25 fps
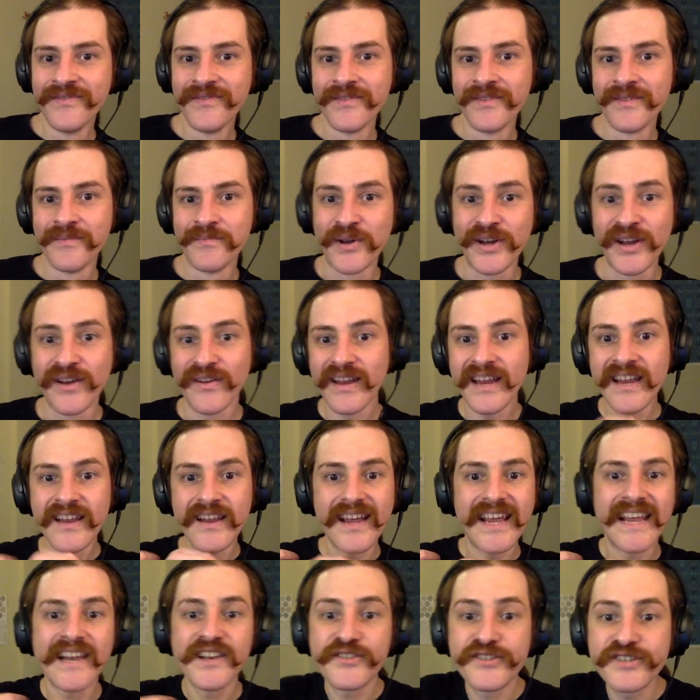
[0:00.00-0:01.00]
But you
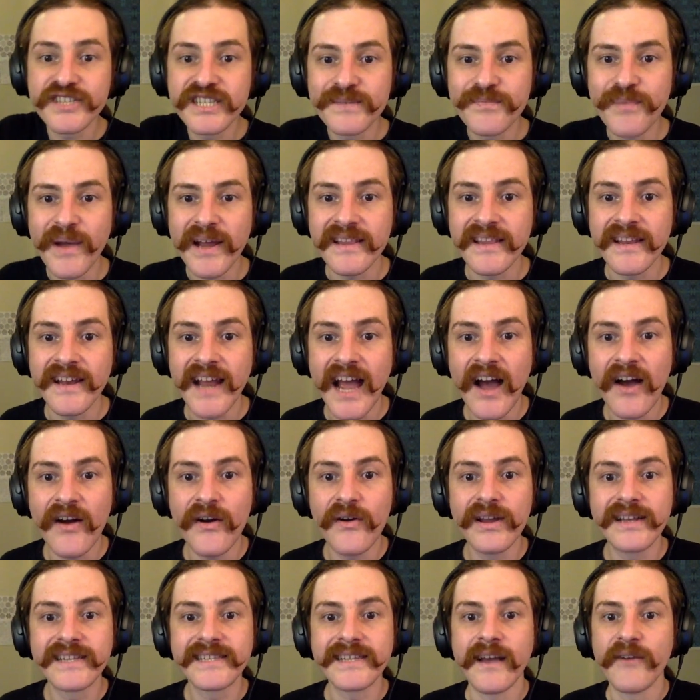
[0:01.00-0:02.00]
introspect in how
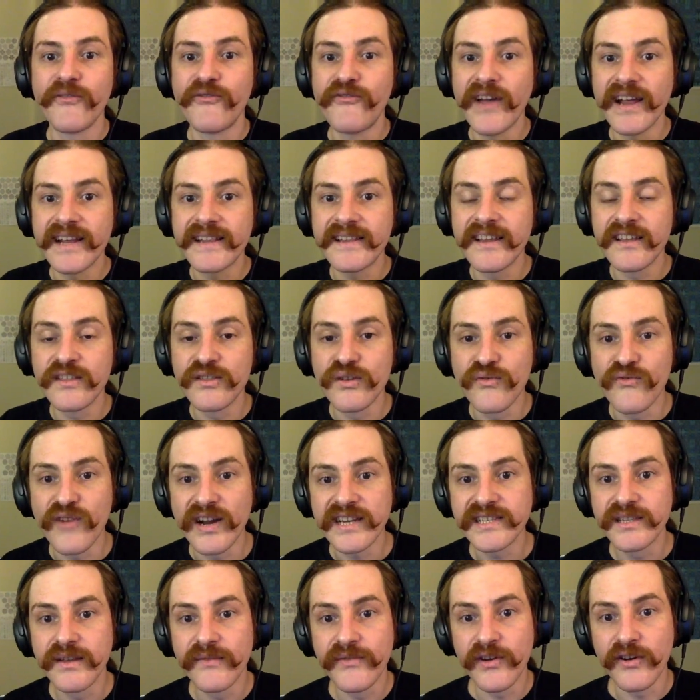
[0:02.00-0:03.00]
it's affecting the
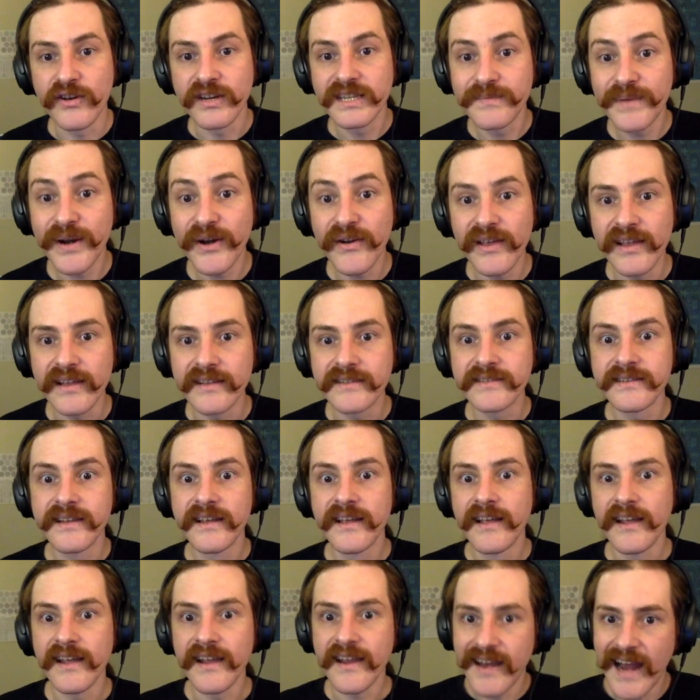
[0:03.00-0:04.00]
rest of your experience,
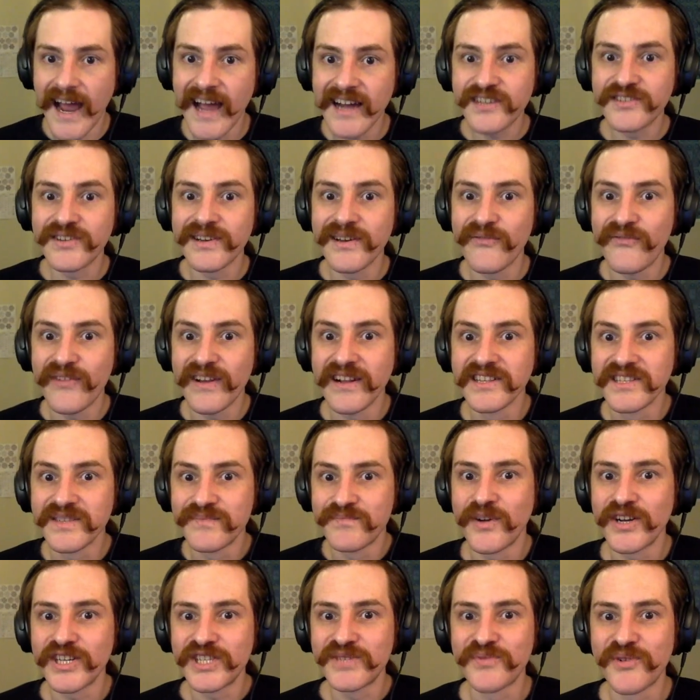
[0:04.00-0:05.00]
it actually feels
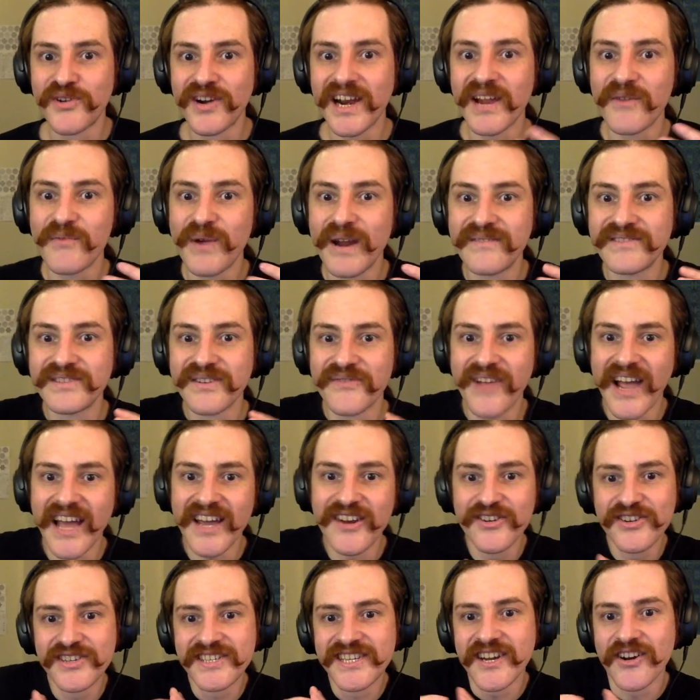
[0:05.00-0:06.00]
much more like waves of
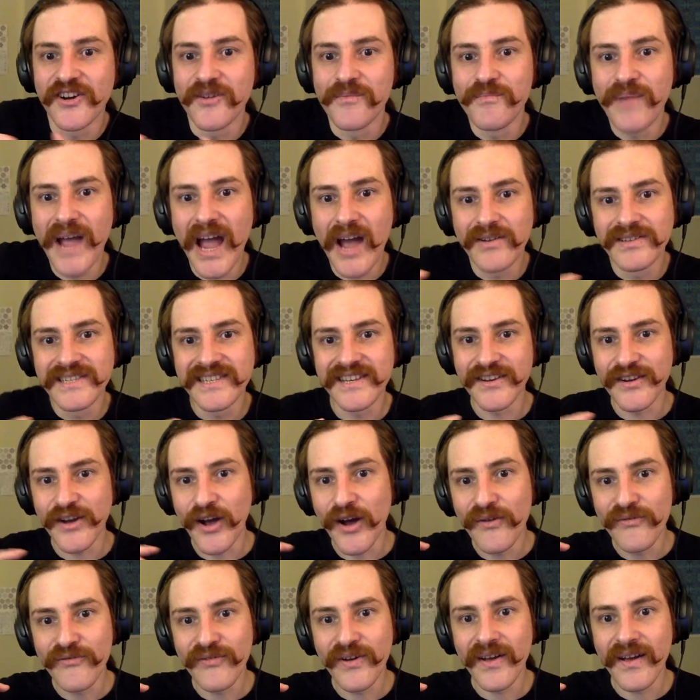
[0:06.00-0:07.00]
energy are bouncing
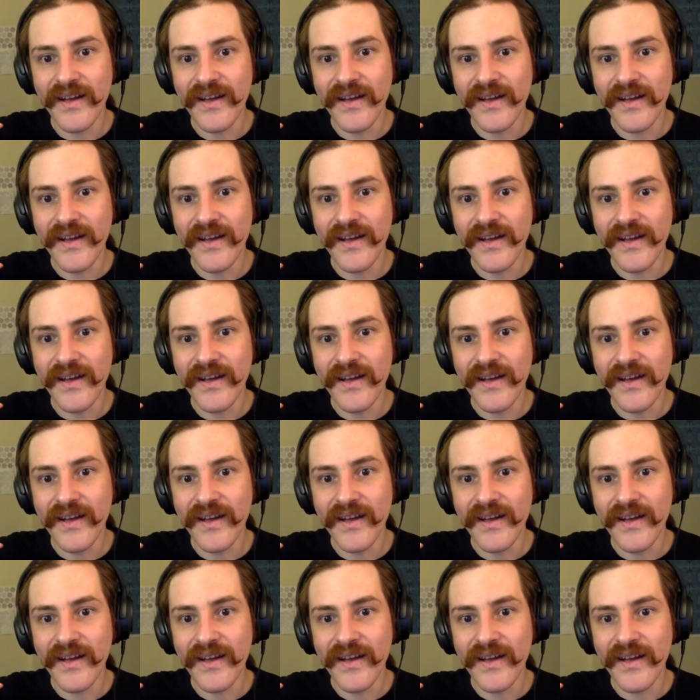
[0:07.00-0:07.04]
off